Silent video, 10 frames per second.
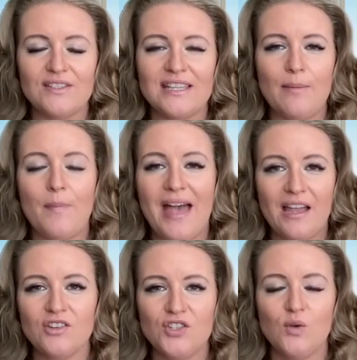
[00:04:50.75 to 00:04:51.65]
get
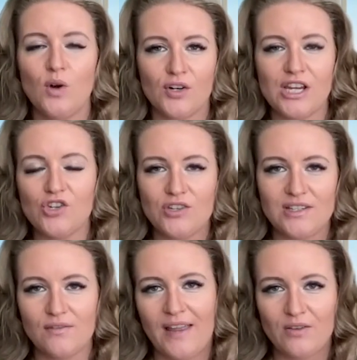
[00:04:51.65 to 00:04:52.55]
back to our
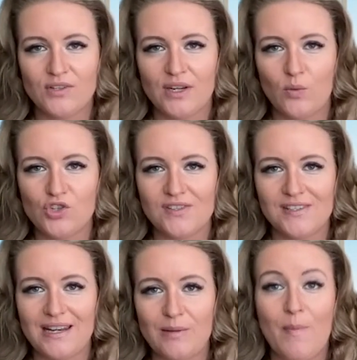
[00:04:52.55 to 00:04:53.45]
nation's founding, which is
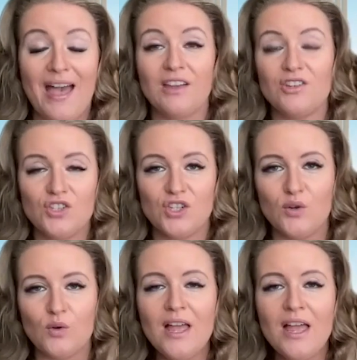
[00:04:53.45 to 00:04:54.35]
getting back to